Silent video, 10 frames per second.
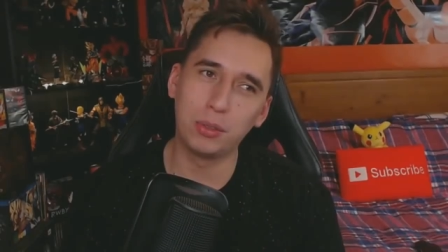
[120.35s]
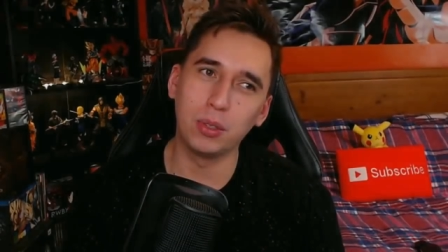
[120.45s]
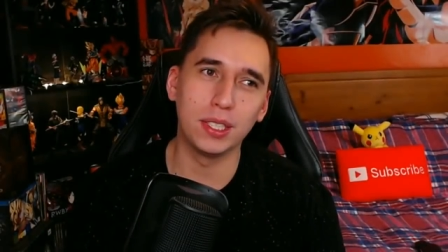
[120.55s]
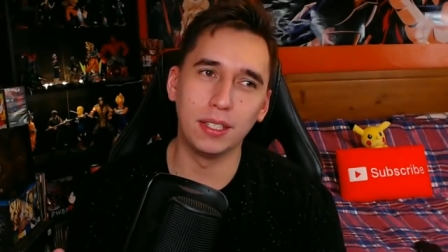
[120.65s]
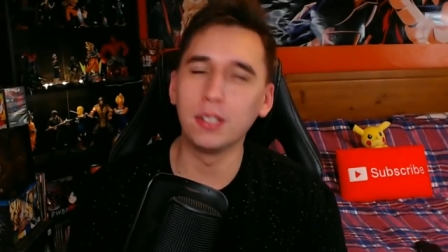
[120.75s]

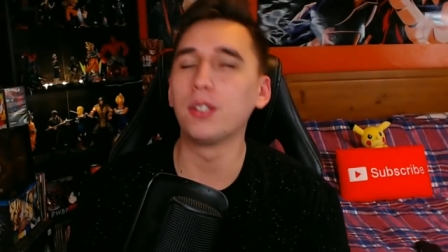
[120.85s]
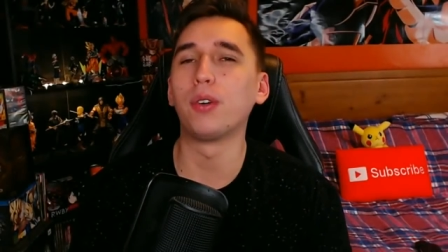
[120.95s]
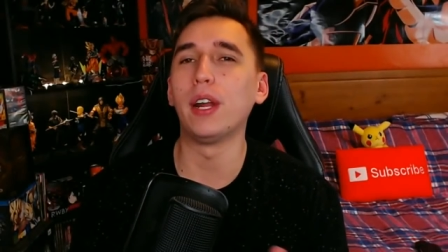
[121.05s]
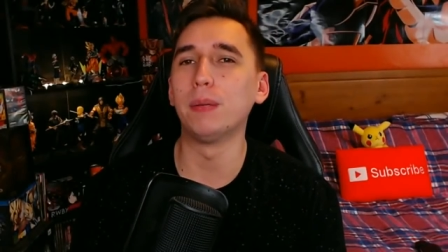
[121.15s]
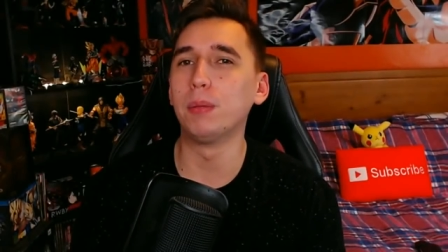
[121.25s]
This was an
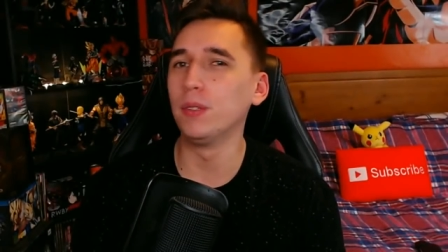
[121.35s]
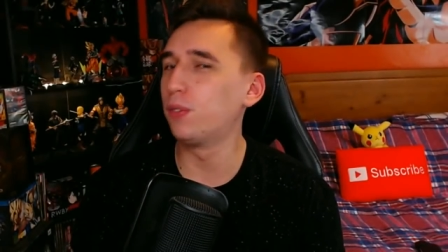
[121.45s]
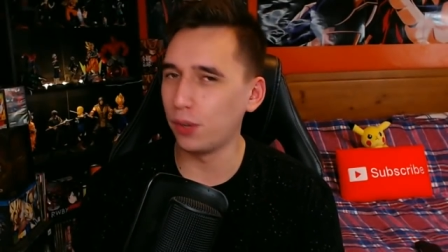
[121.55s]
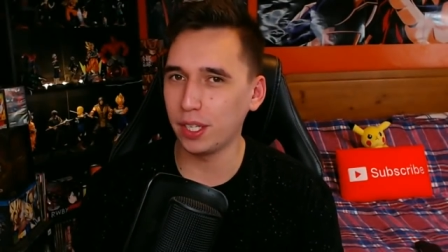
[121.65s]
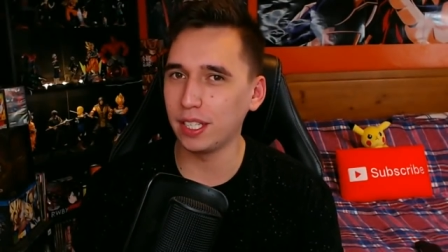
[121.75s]

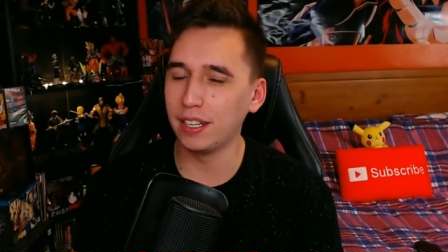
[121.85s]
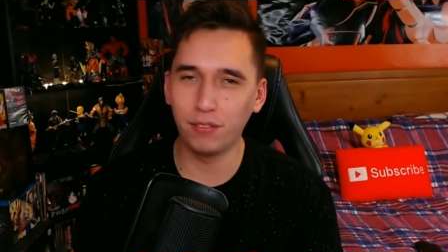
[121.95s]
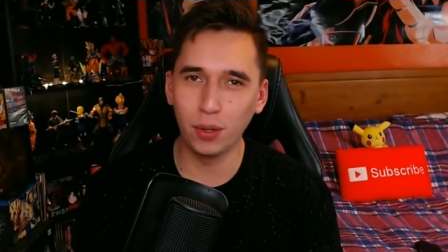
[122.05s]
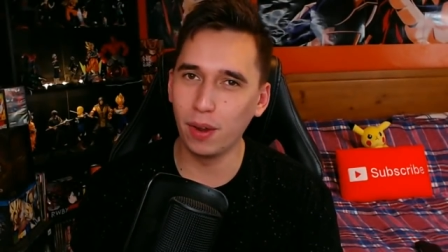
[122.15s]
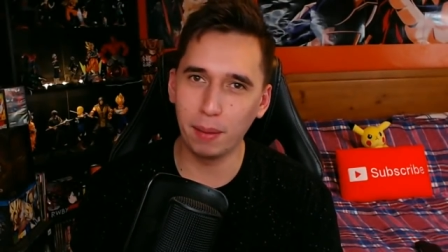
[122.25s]
incredible
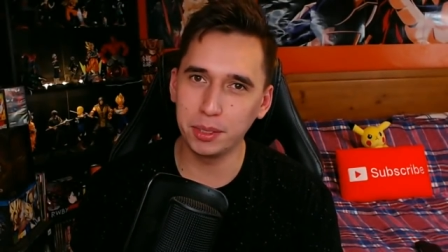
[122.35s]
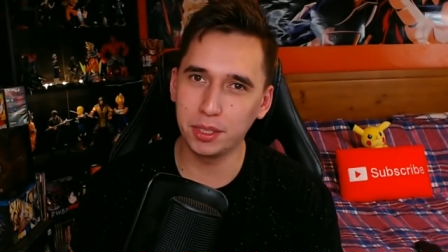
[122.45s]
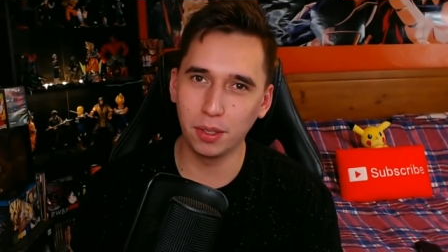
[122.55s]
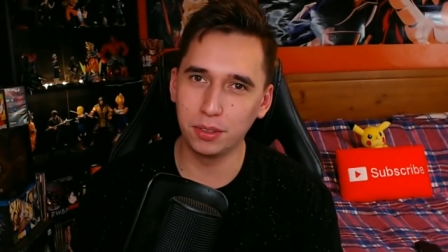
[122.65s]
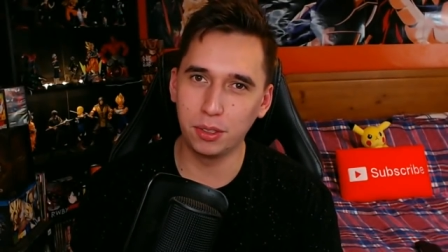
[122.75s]
freaking few
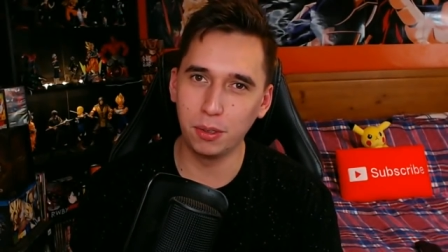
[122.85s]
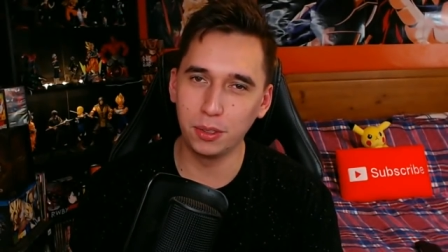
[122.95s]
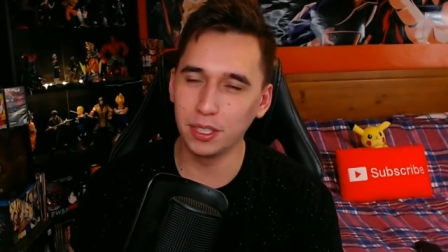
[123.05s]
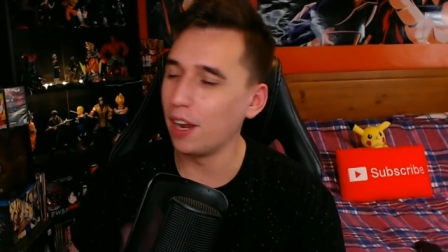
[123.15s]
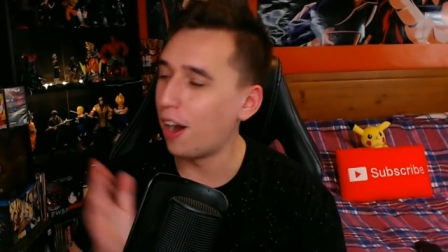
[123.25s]
episodes,
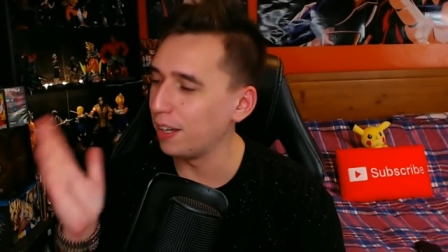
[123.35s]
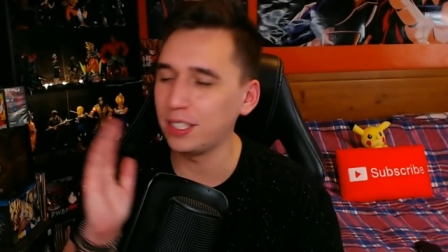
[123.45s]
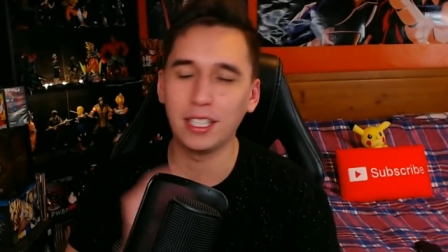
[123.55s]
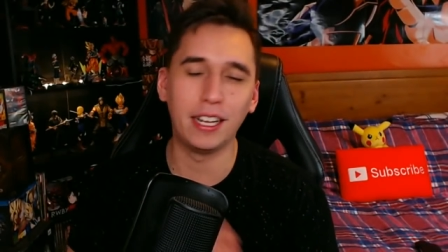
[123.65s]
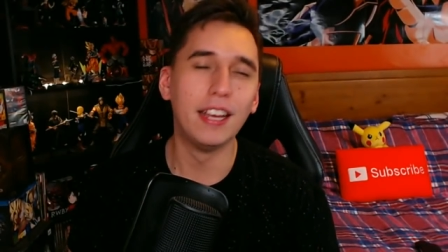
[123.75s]
dudes, and
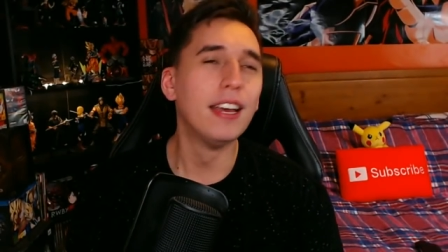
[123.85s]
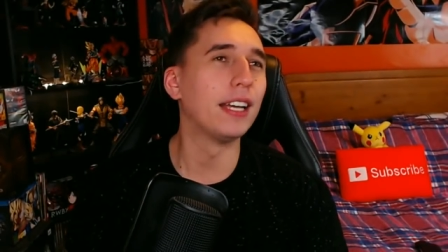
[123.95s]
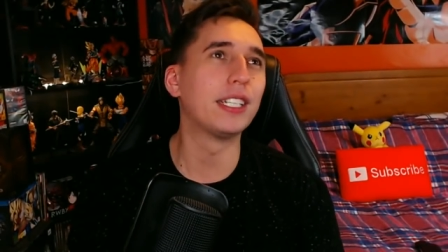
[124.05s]
honestly,